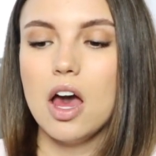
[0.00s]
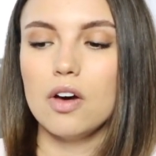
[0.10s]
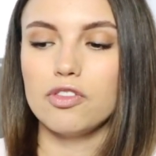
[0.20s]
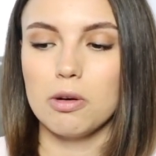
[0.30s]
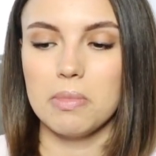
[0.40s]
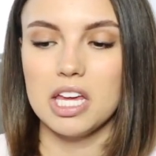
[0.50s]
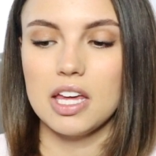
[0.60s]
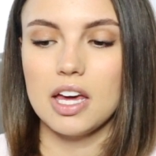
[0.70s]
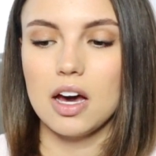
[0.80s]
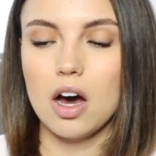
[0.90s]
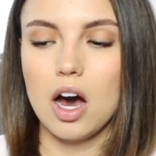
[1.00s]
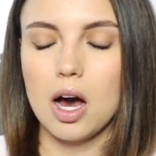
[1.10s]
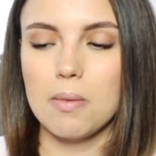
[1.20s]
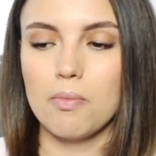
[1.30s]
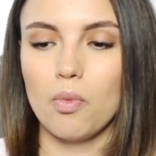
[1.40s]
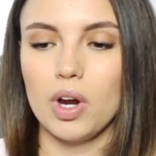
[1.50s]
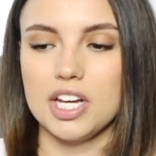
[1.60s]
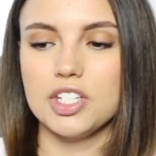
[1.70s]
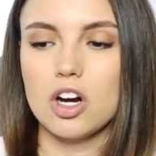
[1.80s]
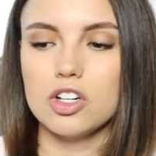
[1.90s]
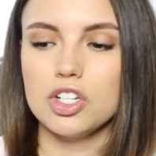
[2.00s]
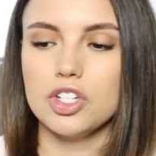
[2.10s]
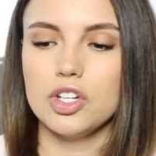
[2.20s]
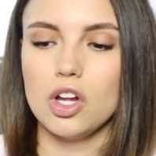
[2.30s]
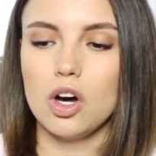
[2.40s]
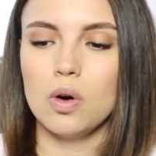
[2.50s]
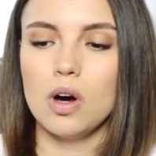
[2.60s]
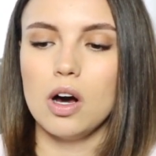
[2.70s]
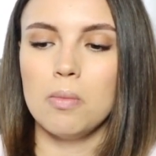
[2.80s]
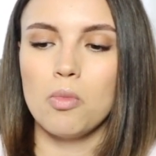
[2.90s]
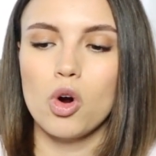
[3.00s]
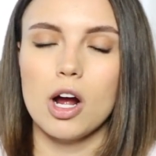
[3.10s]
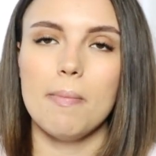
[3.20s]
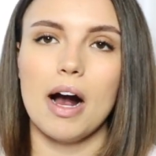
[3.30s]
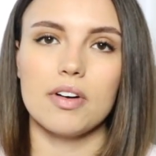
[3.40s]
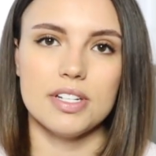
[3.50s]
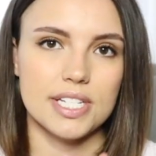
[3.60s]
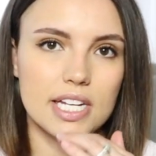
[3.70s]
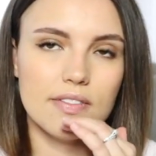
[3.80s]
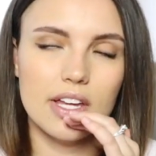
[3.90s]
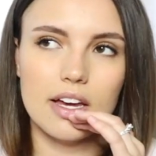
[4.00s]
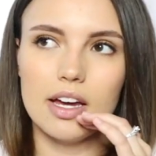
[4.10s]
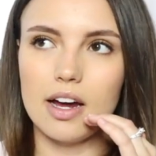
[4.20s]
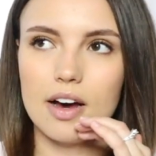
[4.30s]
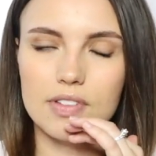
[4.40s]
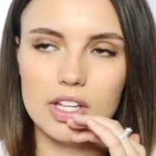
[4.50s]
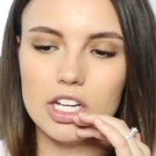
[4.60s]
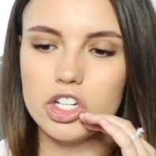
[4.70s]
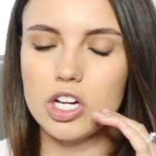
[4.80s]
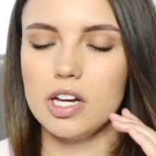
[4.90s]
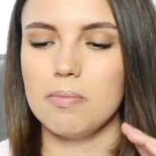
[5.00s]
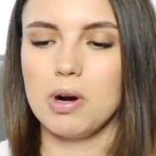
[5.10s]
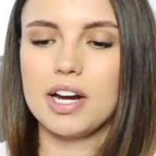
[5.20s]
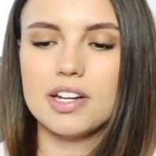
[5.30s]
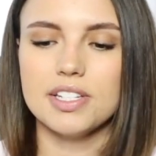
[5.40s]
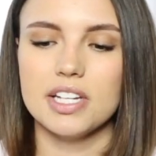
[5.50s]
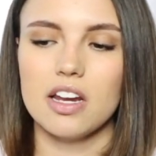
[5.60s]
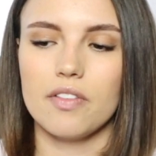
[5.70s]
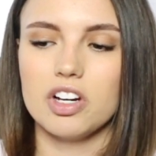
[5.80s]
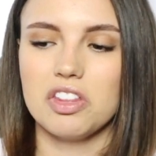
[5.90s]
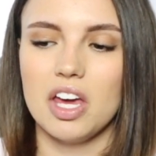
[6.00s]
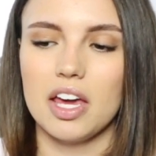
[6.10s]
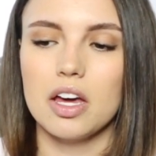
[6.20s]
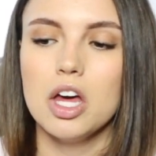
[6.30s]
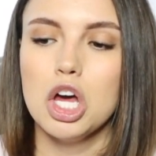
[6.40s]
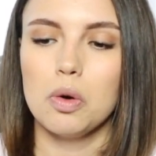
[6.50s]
for me, when I started to know more about conceiving and ovulation and pregnancy and everything,